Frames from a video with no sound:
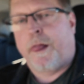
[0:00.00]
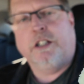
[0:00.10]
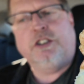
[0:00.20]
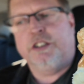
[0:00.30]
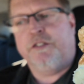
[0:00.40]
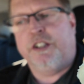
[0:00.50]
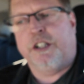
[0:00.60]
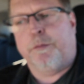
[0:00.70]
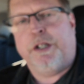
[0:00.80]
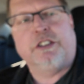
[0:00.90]
that's a little different
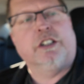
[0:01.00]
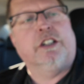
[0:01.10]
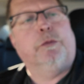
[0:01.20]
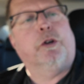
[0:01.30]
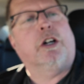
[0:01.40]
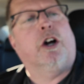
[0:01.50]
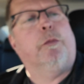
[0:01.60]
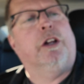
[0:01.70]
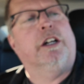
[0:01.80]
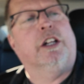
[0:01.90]
than a picture. A little more
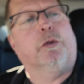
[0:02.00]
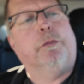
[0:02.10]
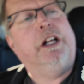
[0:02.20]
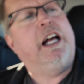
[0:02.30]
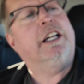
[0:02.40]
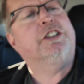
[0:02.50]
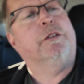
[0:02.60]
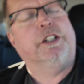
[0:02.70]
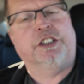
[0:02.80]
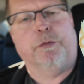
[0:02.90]
caramel on the other one, but that has
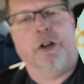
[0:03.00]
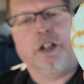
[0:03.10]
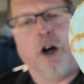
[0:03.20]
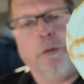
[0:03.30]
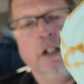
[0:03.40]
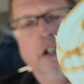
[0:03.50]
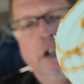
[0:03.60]
some decent amount of caramel.